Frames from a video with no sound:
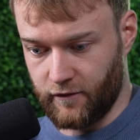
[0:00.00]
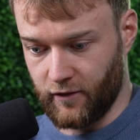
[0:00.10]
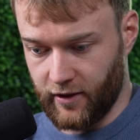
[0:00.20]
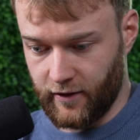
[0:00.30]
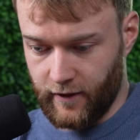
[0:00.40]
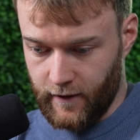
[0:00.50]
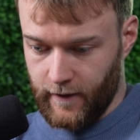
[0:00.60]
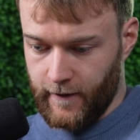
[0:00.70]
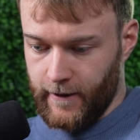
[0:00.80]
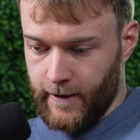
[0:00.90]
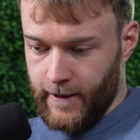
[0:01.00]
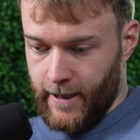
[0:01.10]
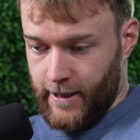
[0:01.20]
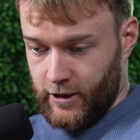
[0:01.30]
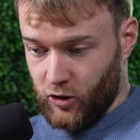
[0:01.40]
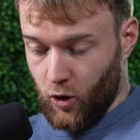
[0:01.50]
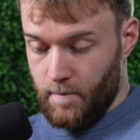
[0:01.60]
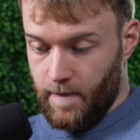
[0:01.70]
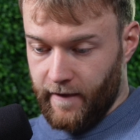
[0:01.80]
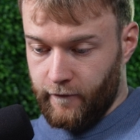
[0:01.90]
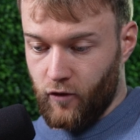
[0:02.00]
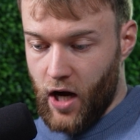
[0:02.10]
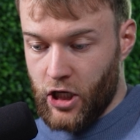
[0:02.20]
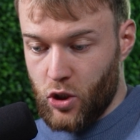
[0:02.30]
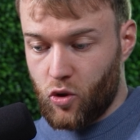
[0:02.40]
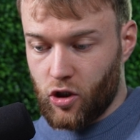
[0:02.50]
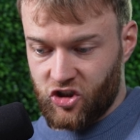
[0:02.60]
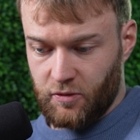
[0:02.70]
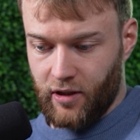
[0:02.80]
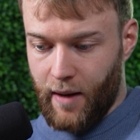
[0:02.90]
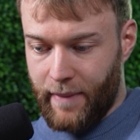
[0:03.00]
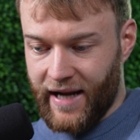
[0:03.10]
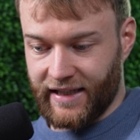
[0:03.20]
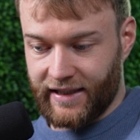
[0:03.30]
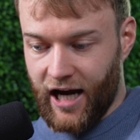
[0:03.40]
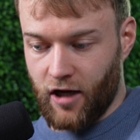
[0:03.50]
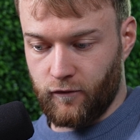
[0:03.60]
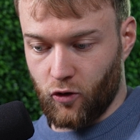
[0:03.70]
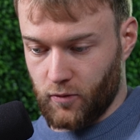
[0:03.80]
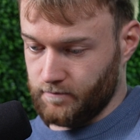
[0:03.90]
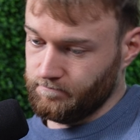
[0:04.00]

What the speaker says: different. So for a new customer abandoned cart flow,